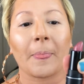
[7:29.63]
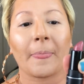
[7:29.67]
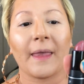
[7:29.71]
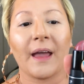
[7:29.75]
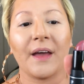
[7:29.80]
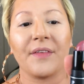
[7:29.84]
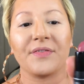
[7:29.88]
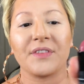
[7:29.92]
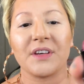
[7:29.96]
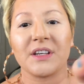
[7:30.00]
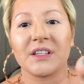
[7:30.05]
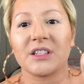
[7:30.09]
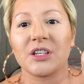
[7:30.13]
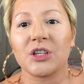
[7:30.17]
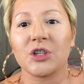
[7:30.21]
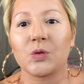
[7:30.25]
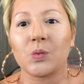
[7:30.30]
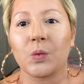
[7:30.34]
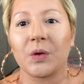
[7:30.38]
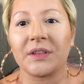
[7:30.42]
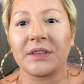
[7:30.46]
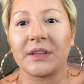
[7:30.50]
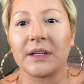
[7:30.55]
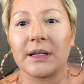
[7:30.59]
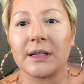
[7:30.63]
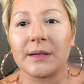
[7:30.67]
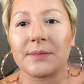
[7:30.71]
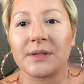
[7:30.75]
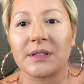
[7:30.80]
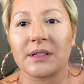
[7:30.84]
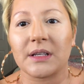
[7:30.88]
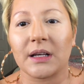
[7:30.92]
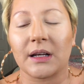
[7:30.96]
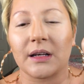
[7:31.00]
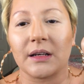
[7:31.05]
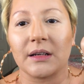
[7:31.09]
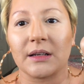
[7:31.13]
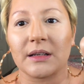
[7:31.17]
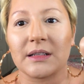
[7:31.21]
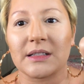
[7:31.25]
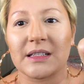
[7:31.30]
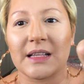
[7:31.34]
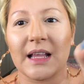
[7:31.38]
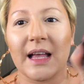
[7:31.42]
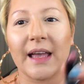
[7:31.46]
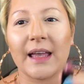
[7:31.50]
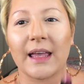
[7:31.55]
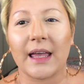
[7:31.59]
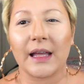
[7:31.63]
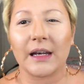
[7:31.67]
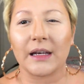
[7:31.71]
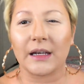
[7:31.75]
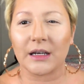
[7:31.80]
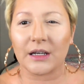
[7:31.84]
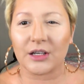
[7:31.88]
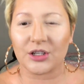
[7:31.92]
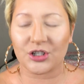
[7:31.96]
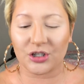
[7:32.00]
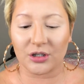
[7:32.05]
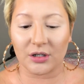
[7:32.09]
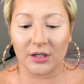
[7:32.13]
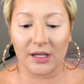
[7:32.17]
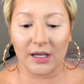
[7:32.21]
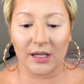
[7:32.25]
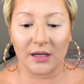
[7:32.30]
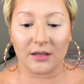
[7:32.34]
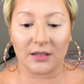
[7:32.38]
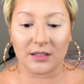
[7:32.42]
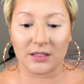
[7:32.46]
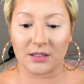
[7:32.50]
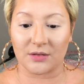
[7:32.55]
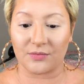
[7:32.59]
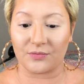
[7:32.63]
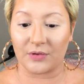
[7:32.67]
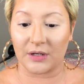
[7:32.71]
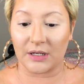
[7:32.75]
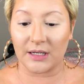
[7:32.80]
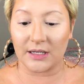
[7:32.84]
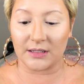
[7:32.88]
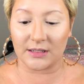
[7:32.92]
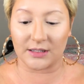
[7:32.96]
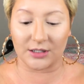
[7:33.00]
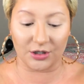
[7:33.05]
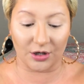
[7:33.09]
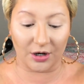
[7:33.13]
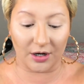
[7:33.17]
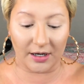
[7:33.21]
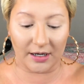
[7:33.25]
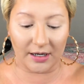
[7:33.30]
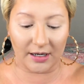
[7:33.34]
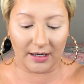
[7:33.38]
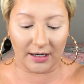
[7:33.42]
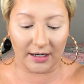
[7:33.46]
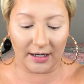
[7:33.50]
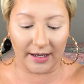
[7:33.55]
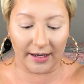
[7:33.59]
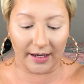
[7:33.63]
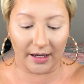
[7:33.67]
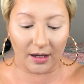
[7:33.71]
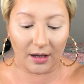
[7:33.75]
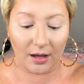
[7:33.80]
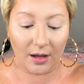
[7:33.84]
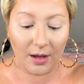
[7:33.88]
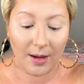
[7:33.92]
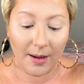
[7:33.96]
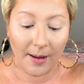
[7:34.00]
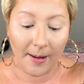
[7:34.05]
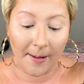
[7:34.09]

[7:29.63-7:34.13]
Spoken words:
And this is what the lipstick looks like, and initially it looks really dark, like,